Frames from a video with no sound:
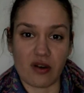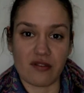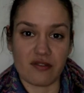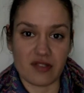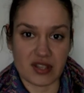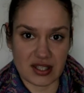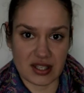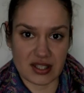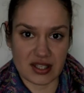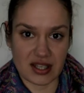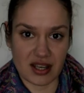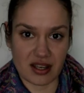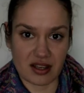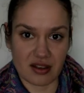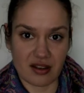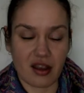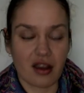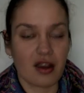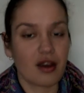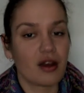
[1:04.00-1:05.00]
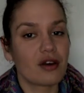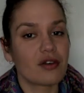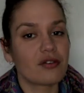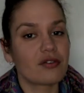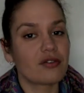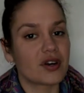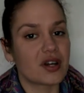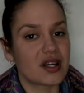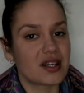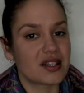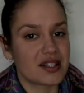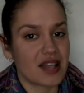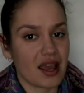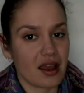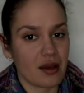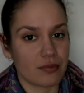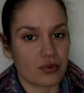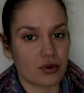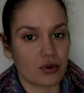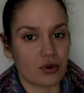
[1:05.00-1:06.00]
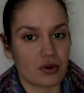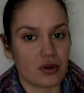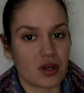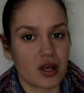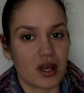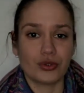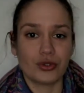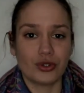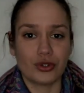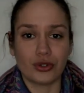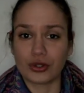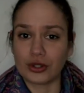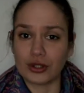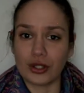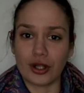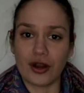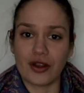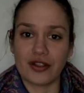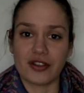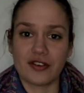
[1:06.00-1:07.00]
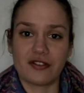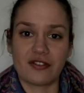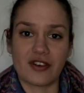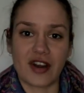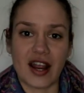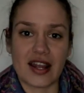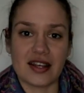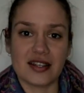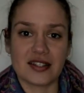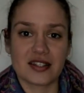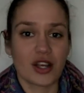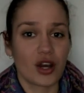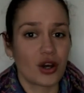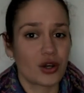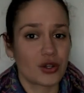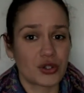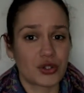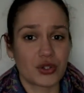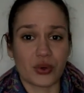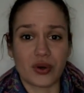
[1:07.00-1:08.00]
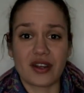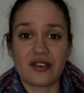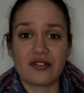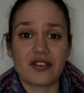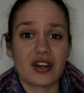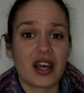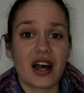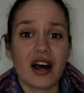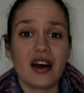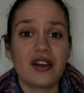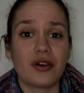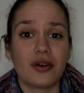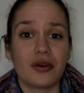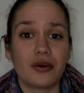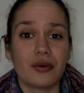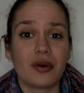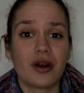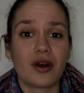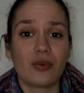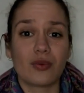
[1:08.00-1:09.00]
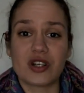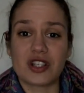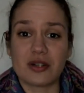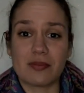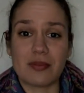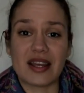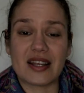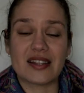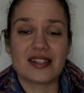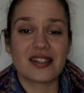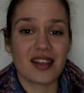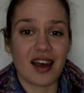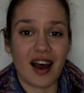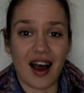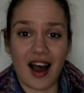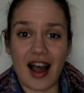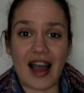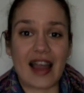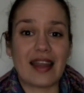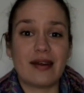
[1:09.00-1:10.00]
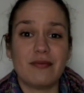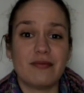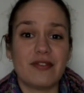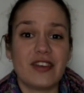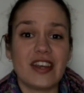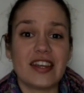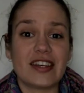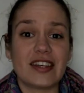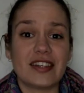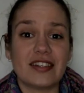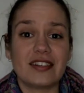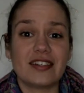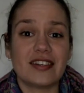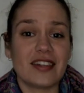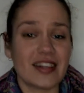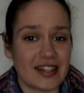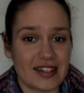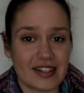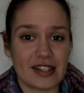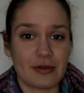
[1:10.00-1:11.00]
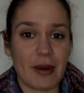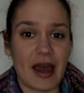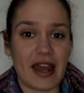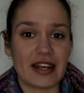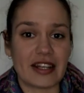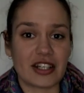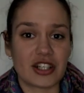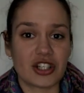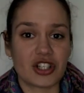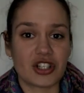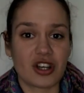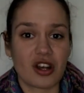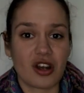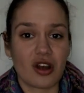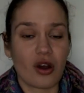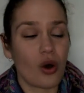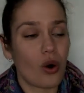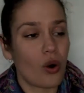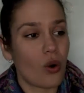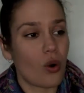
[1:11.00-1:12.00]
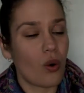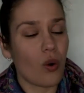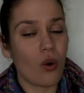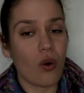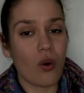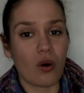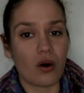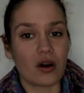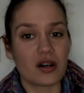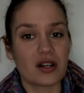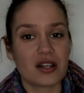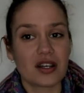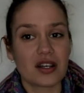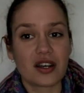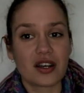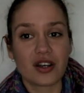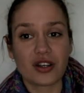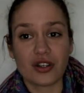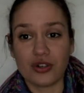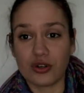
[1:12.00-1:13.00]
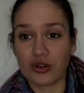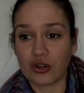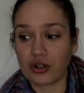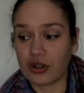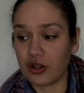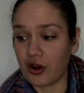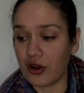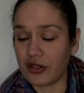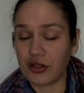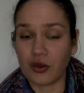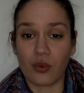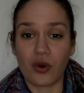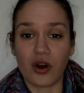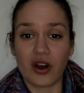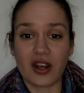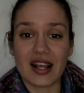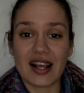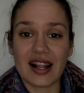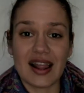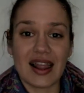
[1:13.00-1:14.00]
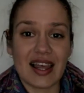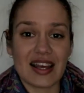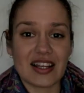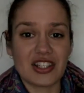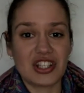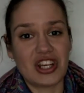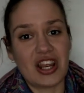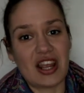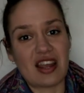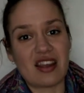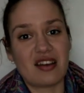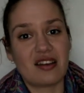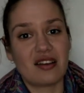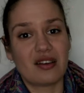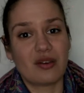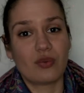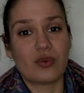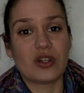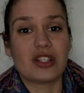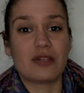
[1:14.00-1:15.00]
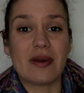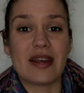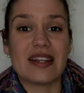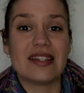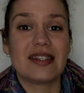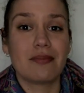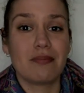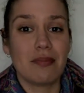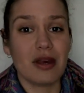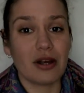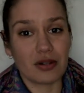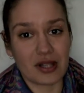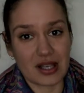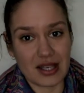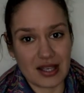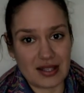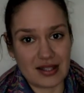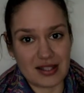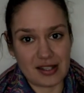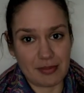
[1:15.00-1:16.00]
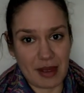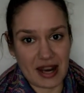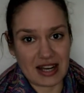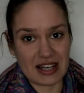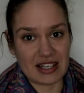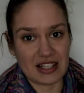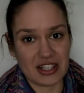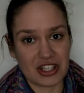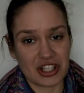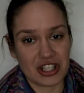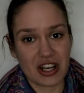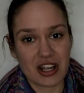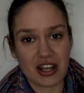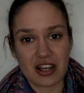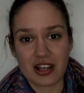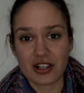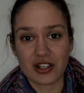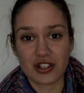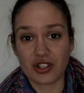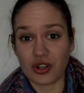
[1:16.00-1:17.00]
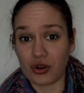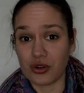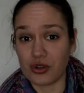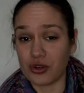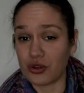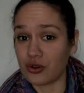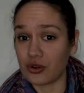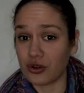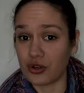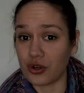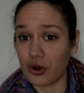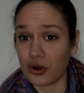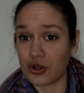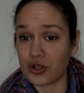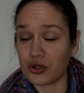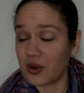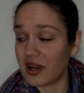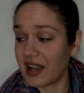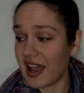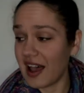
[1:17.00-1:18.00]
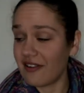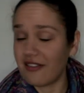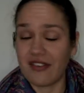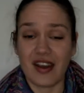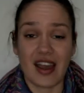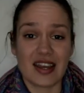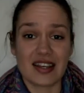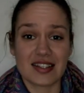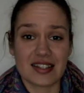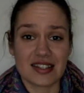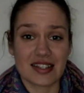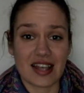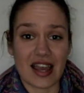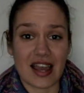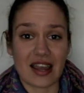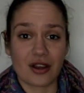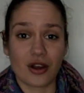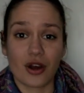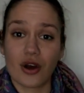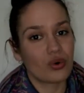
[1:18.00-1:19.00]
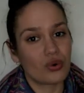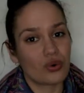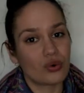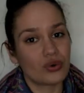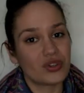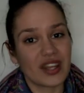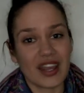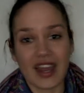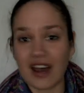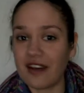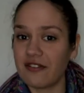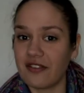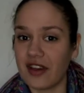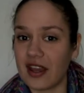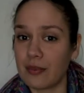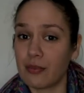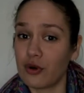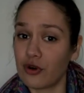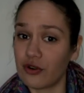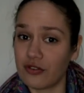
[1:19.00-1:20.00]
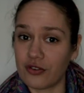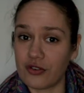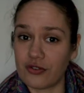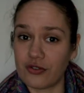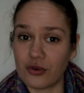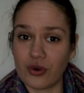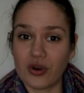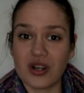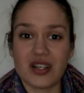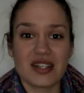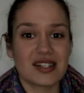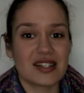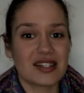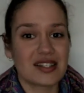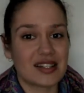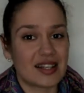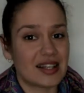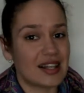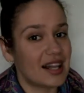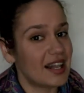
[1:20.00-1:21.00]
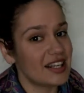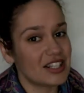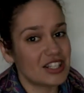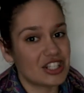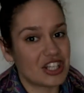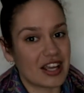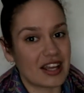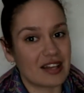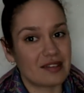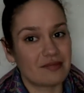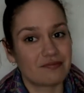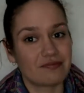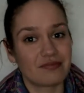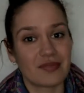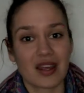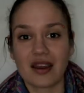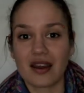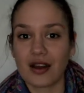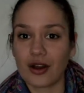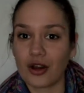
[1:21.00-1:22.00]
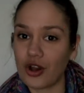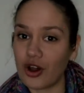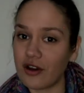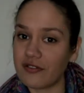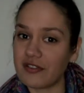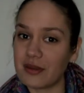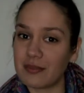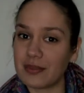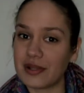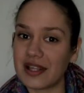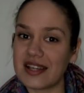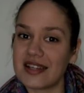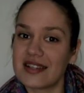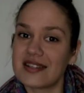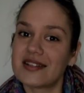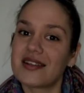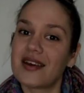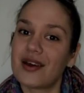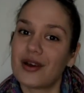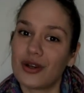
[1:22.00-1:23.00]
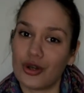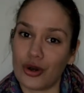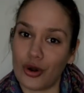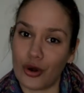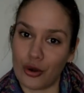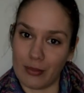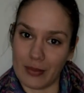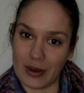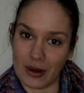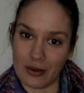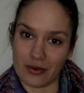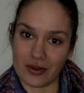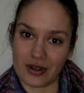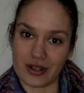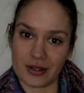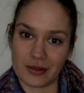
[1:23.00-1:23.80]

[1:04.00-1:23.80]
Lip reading: visiting. For example, you could learn the phrase soy vegano, which means I am vegan in Spanish. Or you could learn the word leche, which means milk in Spanish. So you could go to a cafe and say un café por favor sin leche. Coffee please, no milk.